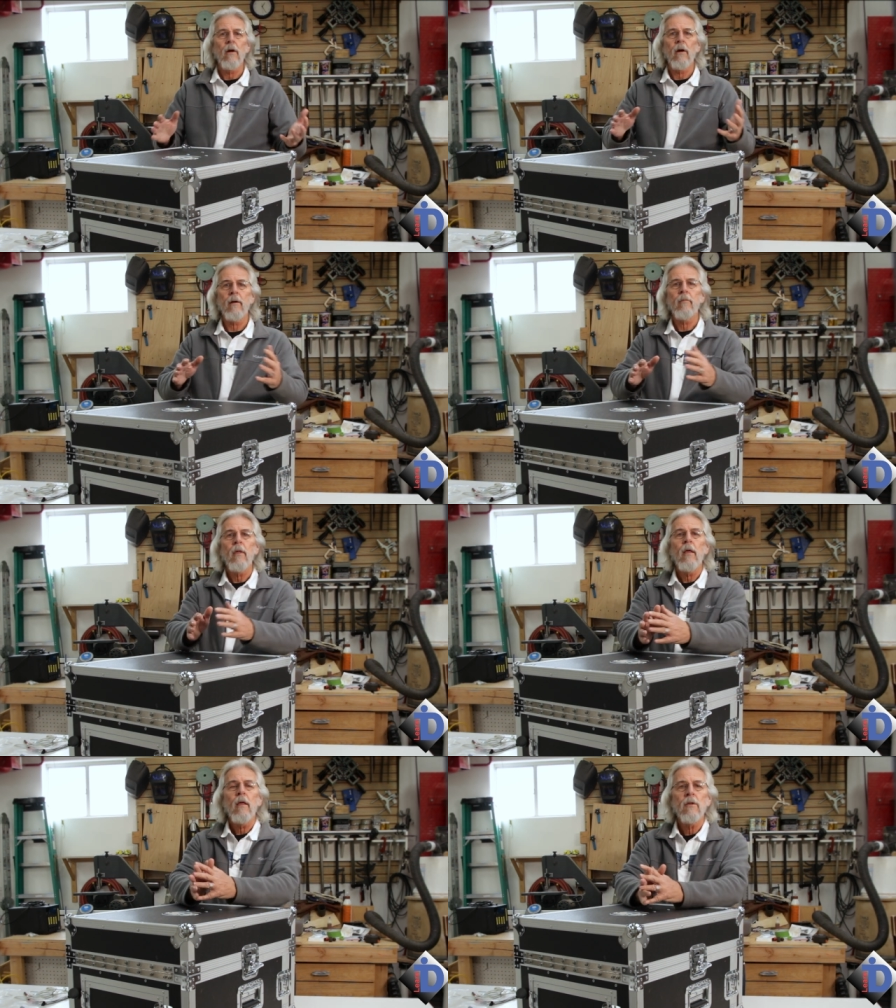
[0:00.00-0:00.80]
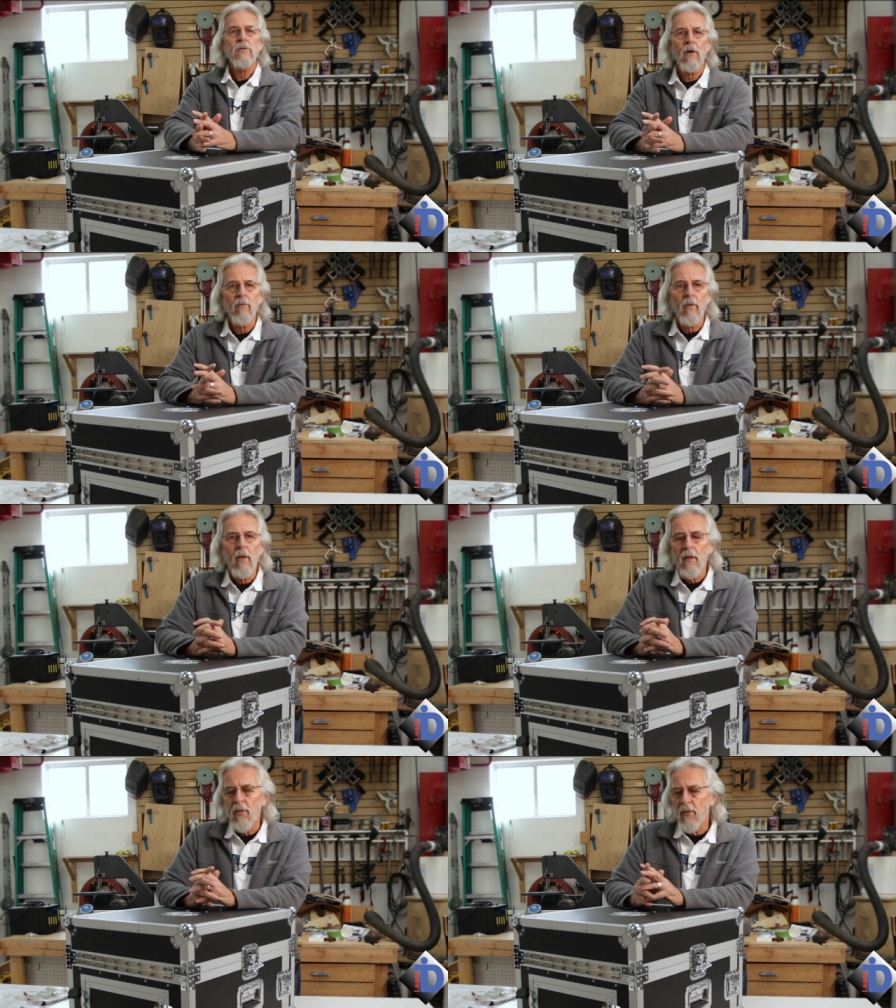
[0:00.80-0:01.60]
All right. So
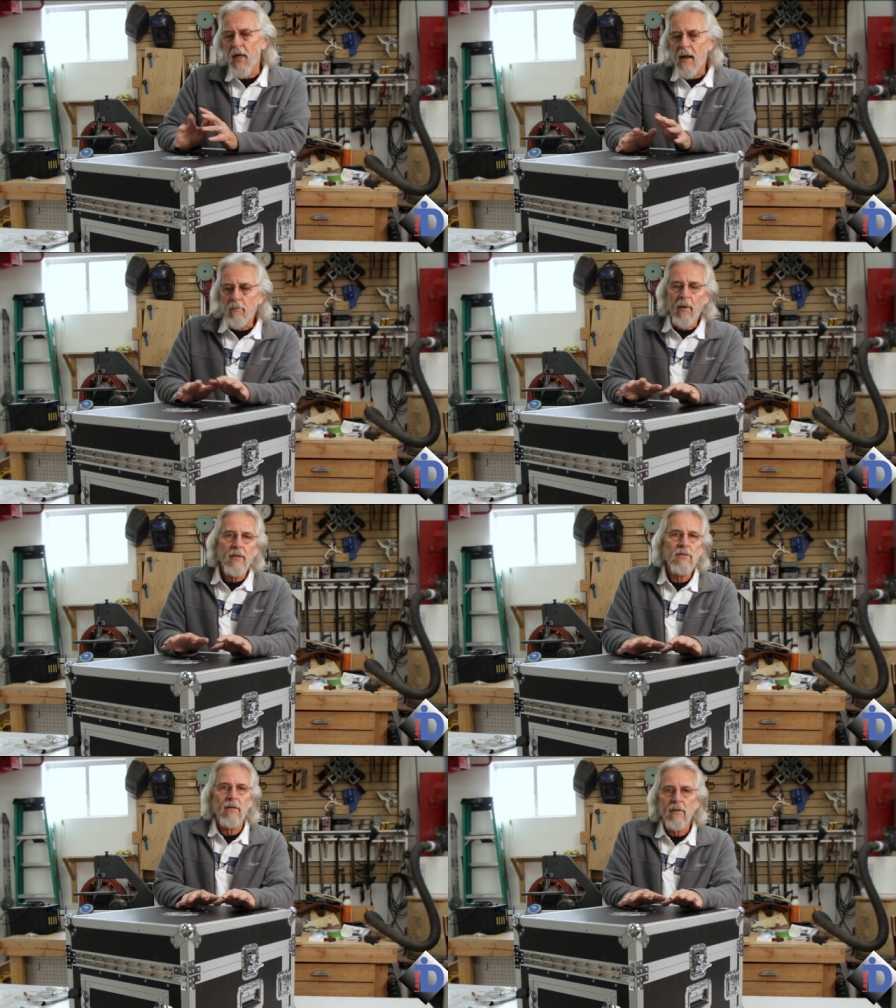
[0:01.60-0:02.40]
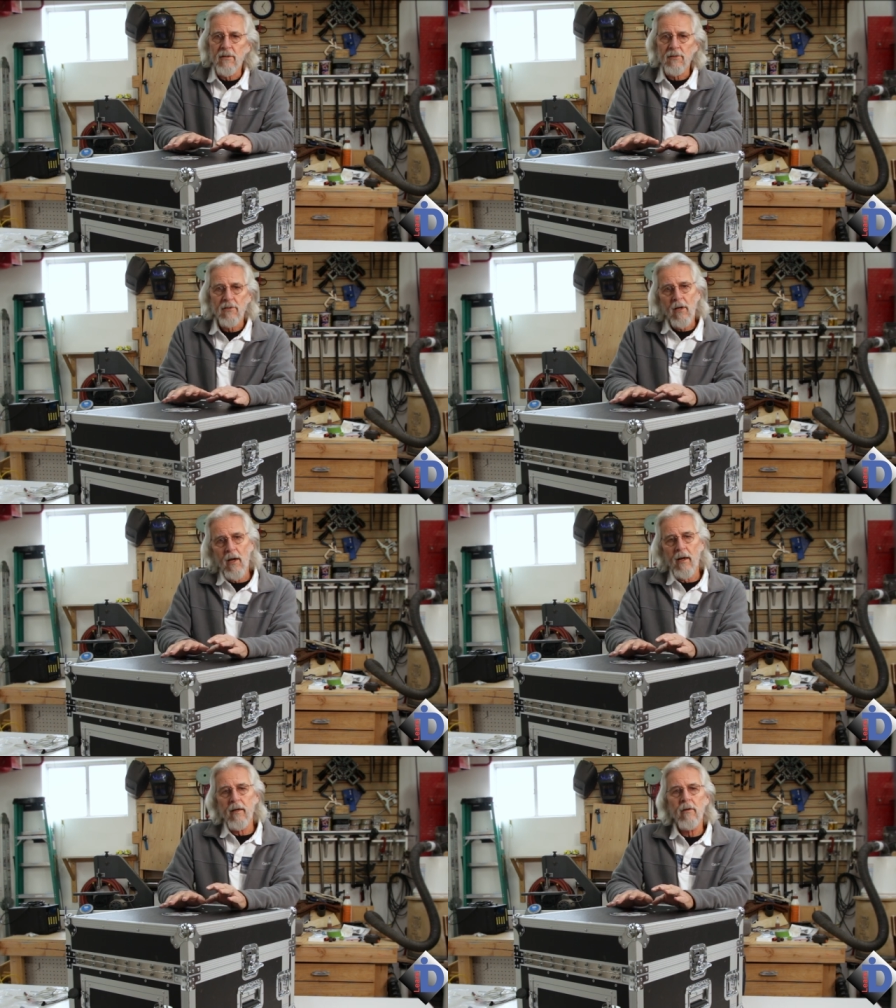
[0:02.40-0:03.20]
that basic
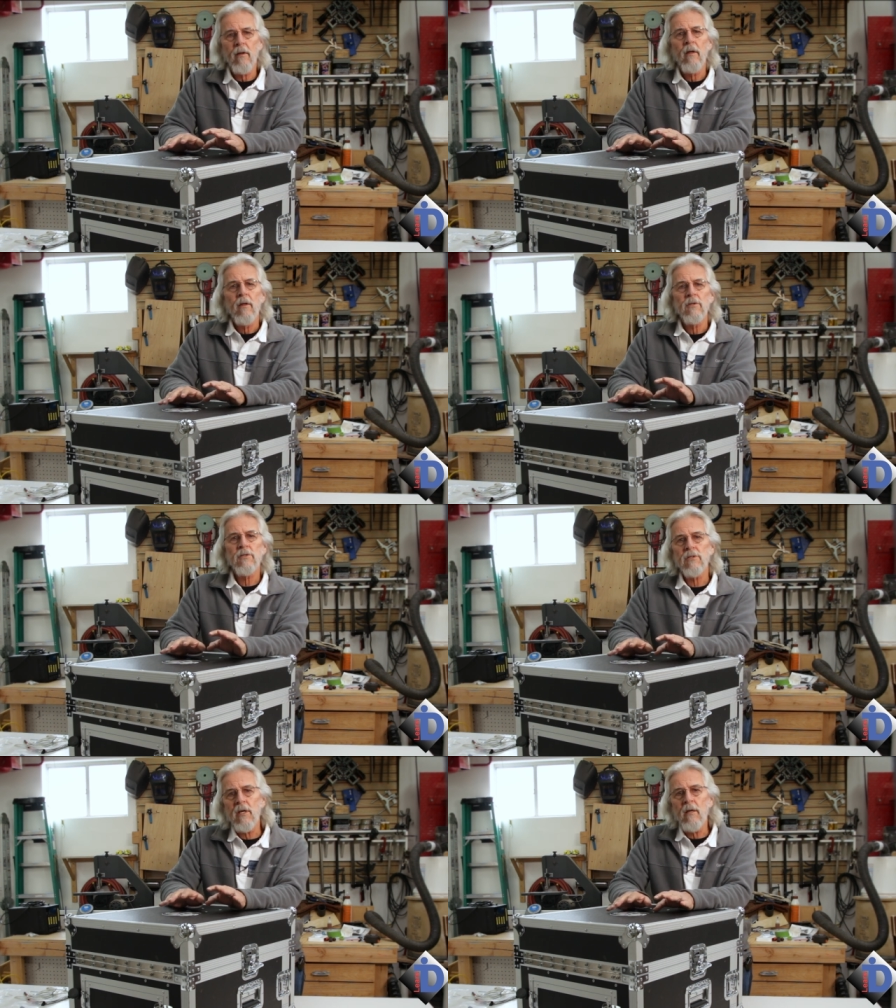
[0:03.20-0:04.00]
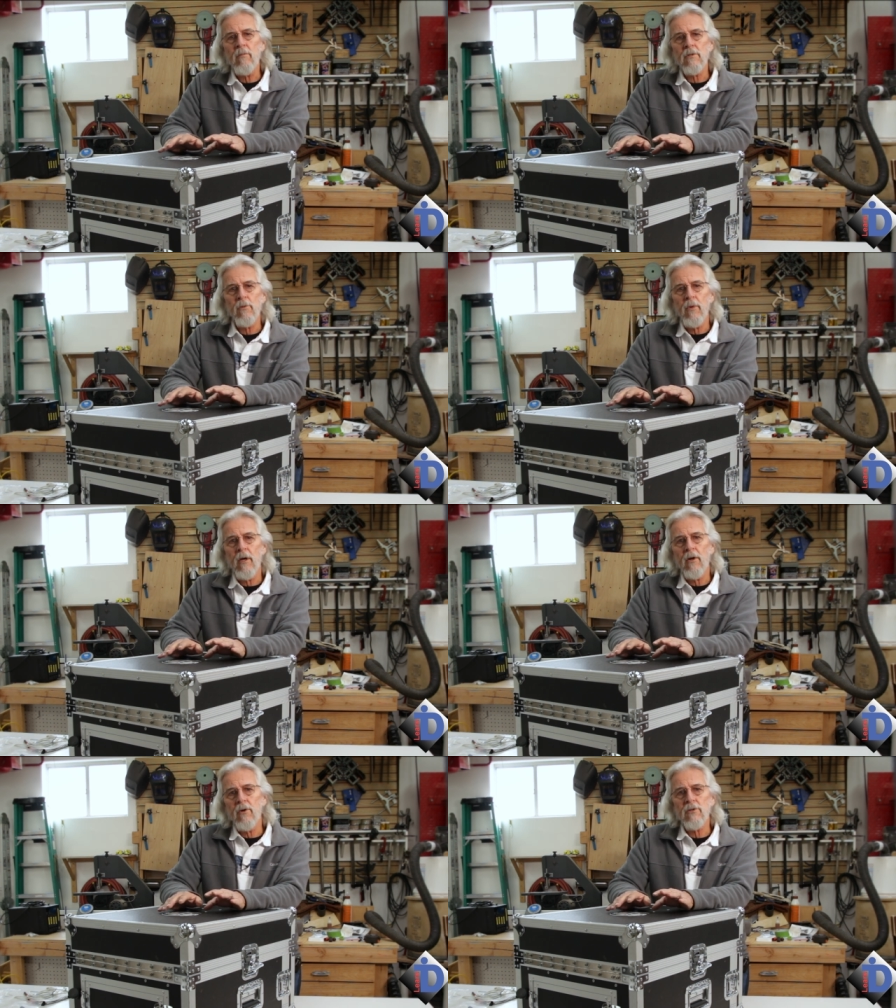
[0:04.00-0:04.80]
design seemed to be
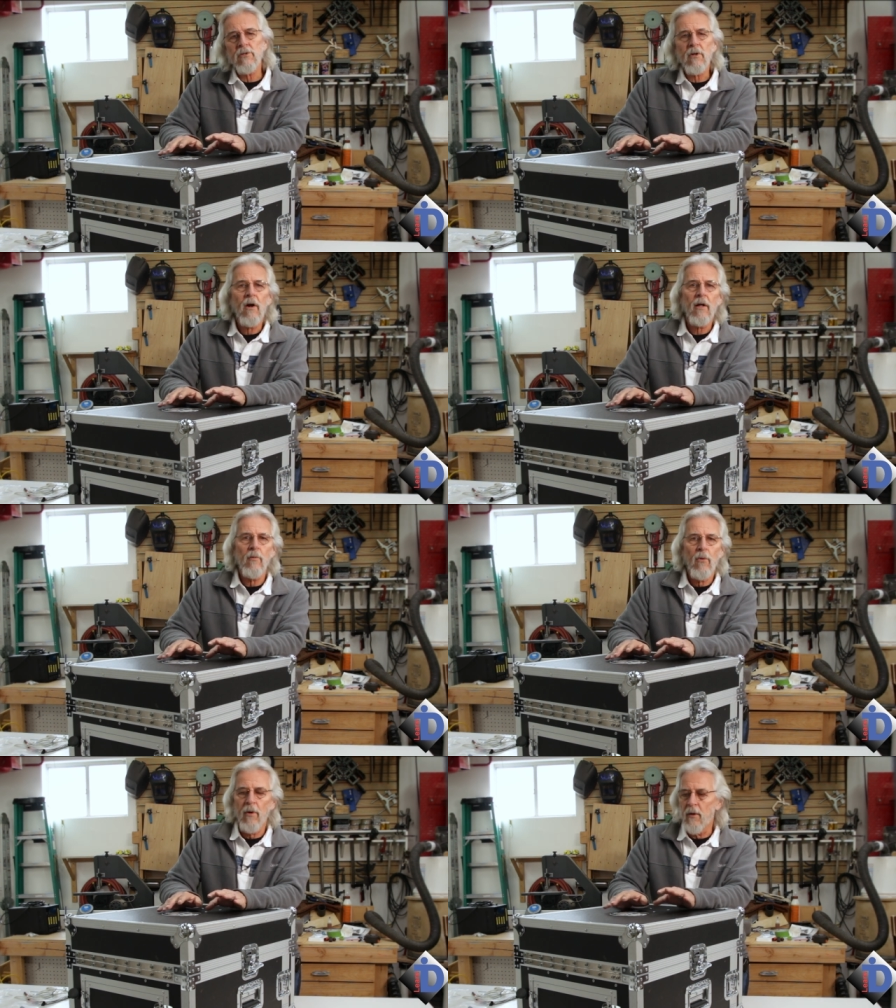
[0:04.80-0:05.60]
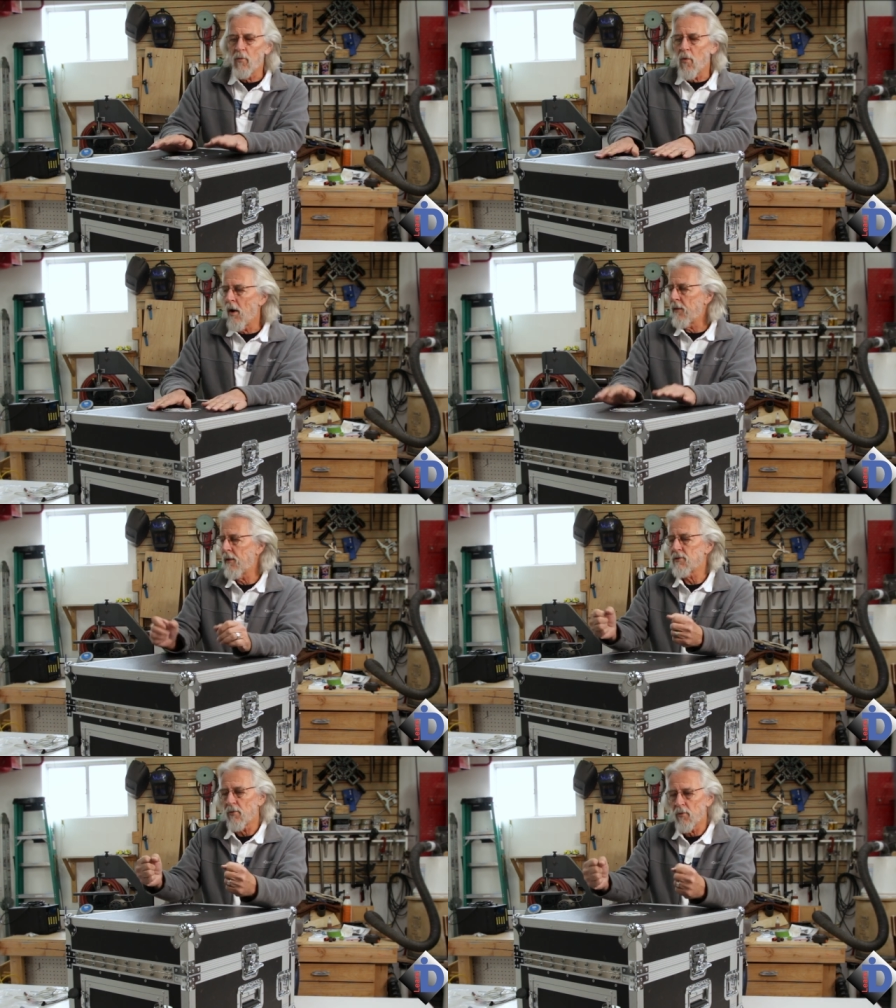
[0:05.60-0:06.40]
a good starting point. One,
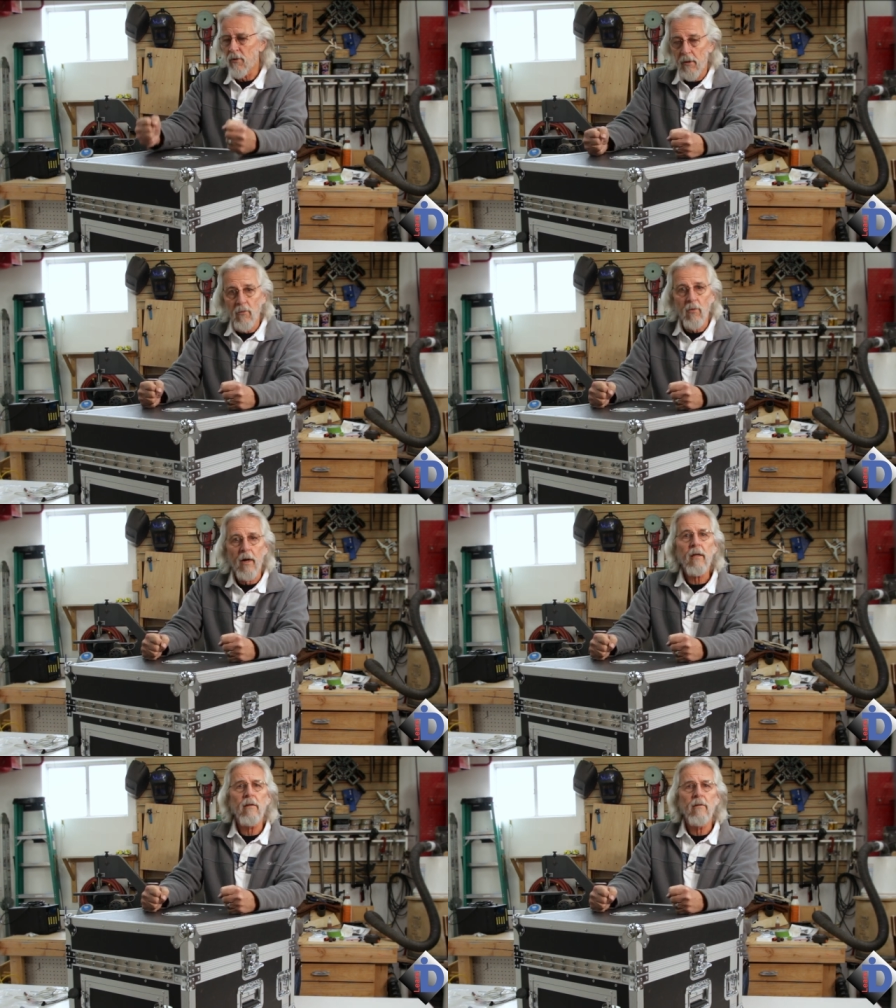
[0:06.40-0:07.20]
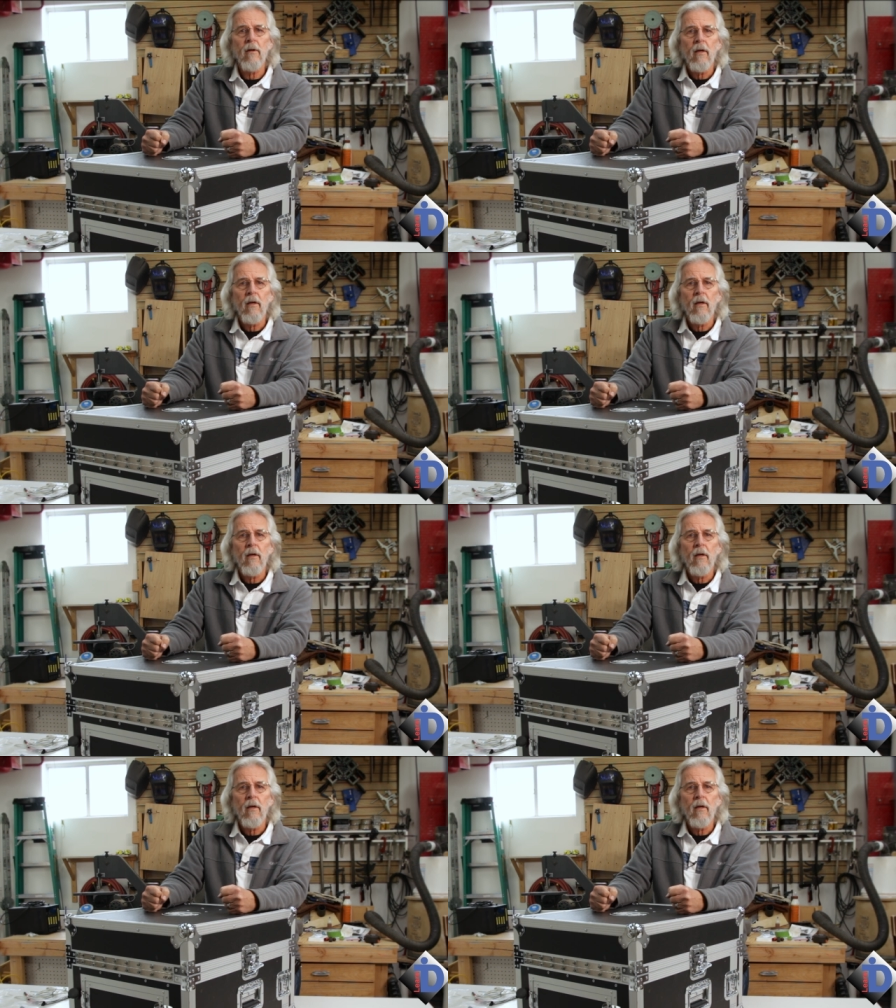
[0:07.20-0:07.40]
these are really rugged.